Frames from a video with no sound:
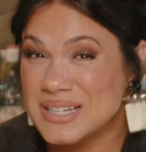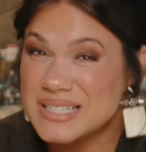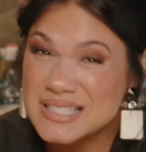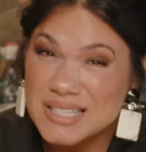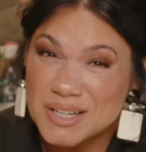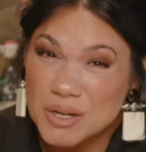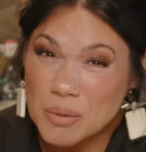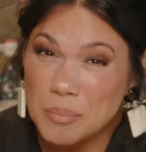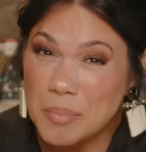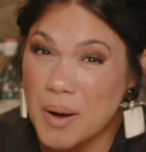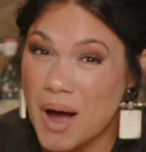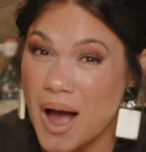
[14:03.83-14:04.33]

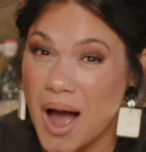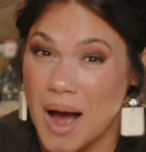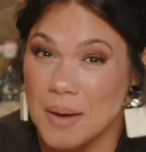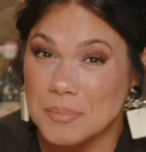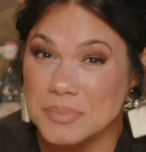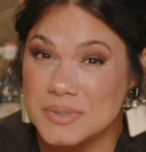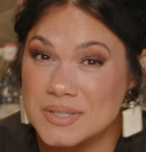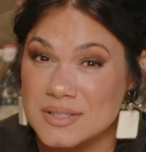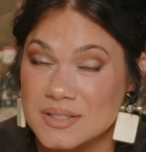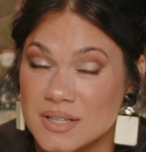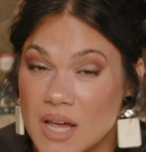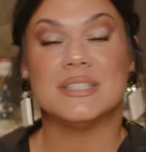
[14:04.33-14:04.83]
until it
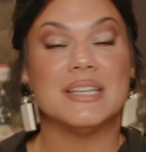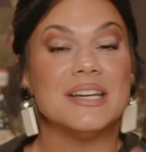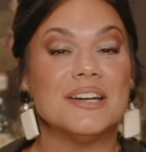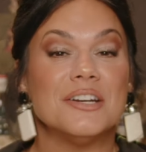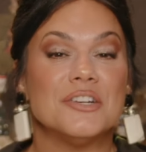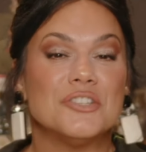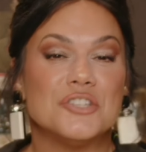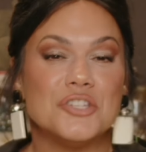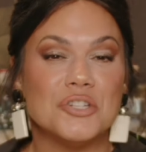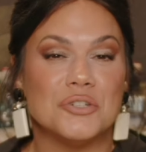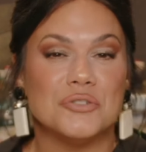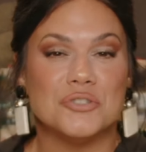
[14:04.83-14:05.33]
pops.
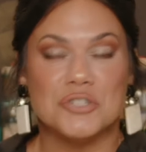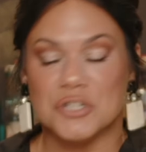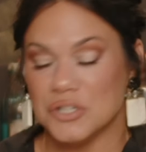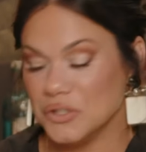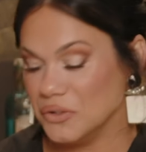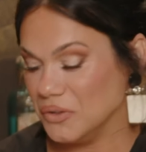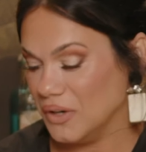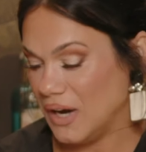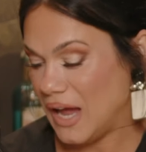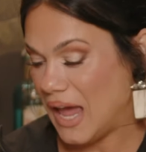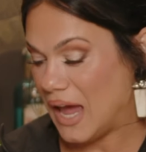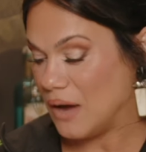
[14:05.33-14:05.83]
Dear
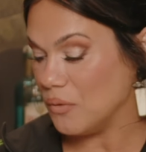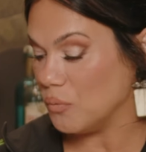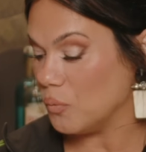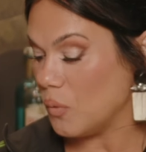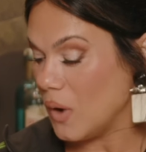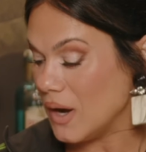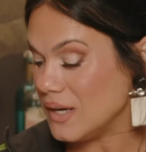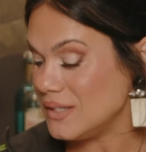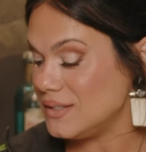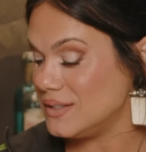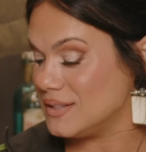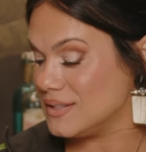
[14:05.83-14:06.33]
Juju, at
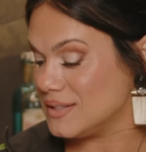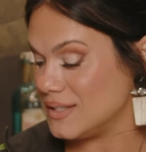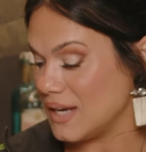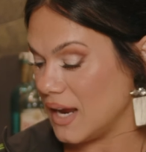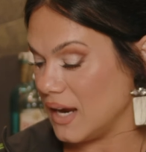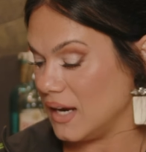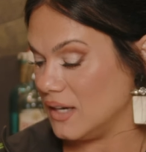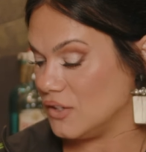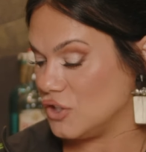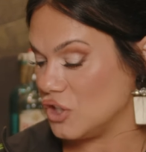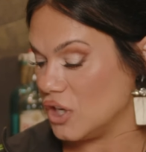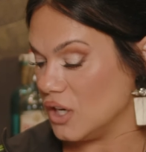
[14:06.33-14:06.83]
what
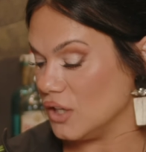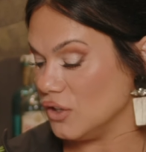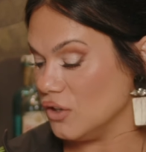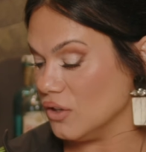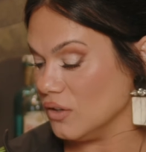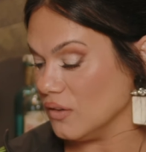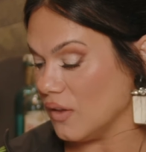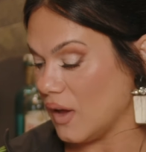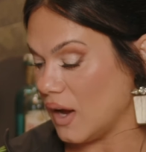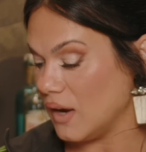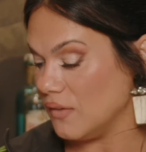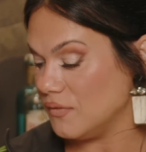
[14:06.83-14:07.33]
stage in
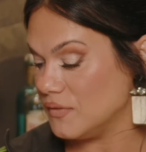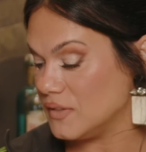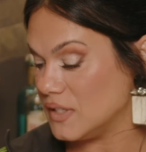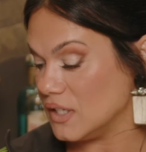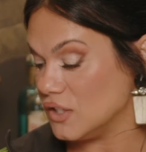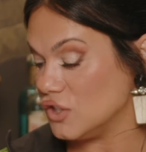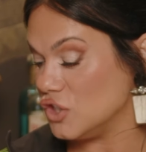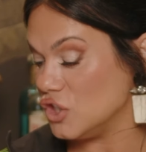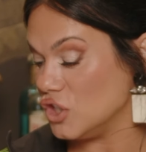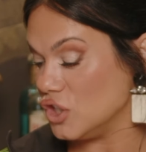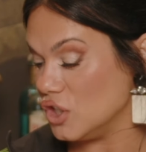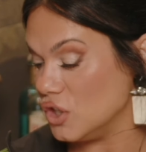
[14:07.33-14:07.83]
your life
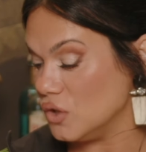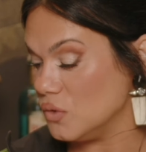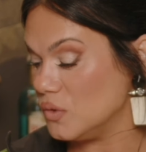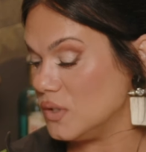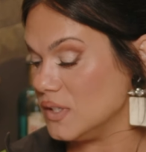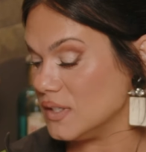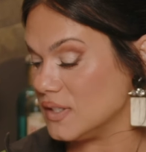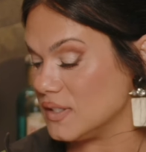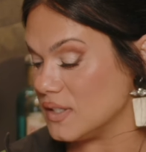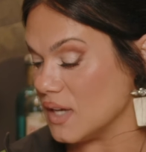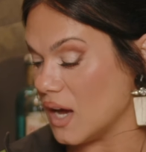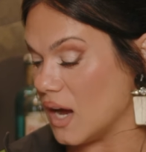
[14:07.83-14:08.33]
did you
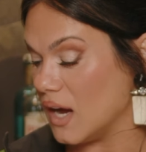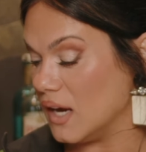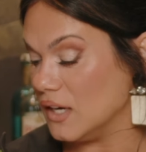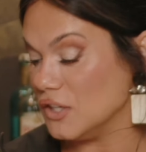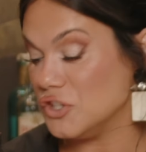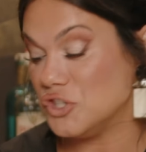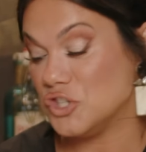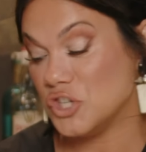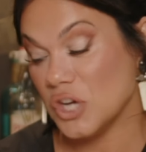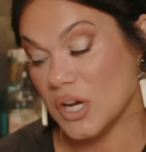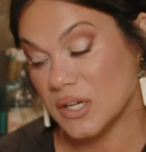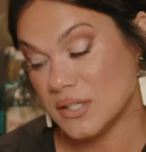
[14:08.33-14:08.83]

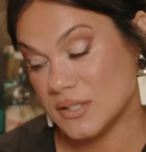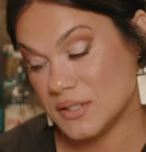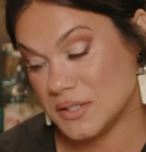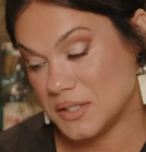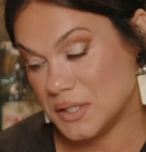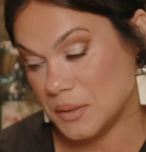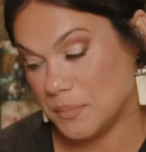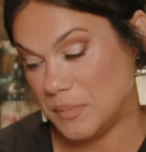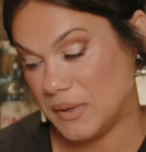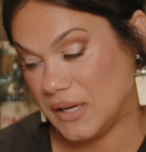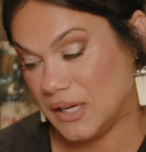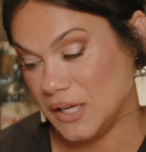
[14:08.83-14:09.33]
decide just
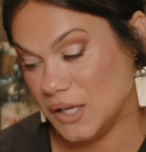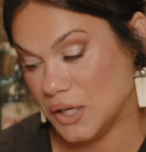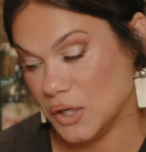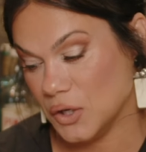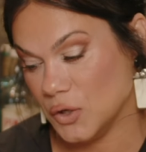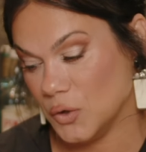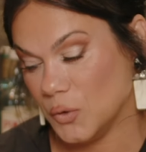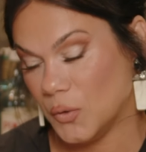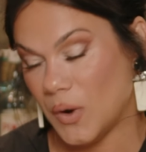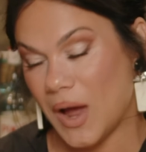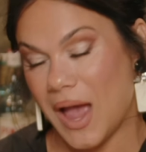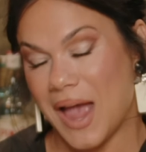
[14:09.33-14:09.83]
to be
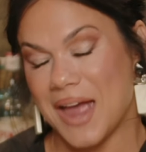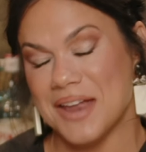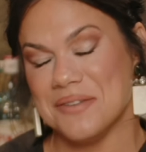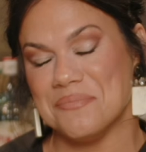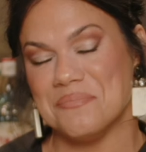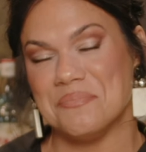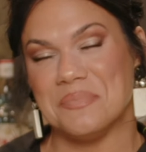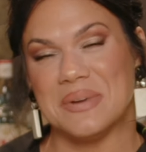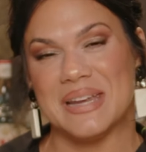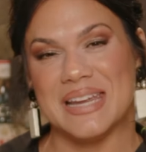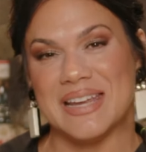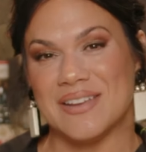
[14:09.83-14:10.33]
you
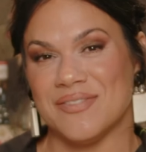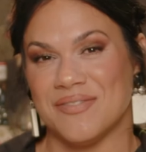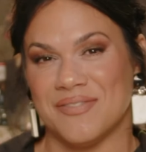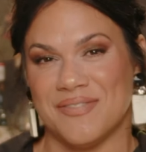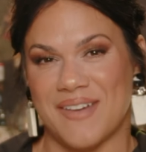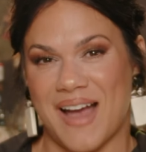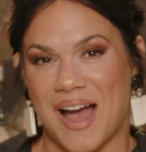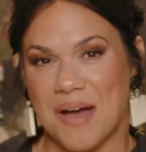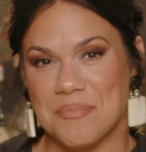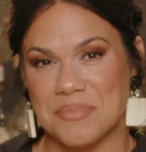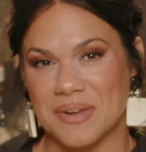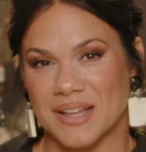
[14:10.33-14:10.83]
and be
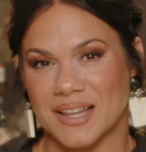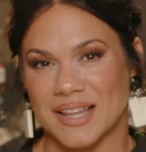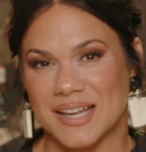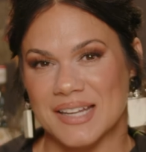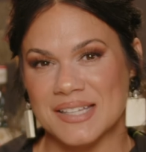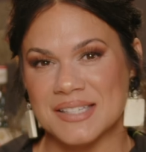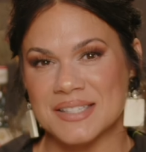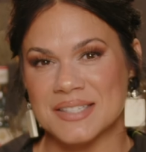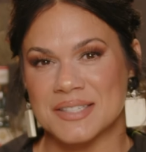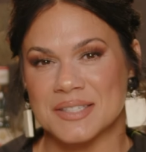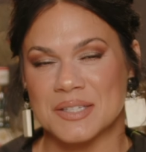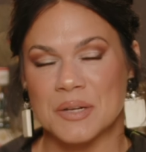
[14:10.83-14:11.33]

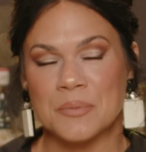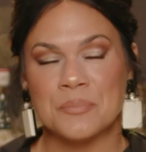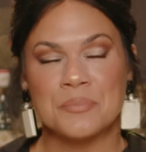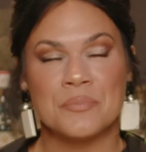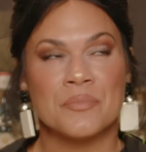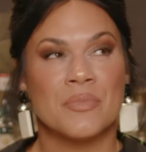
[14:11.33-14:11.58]
fabulous?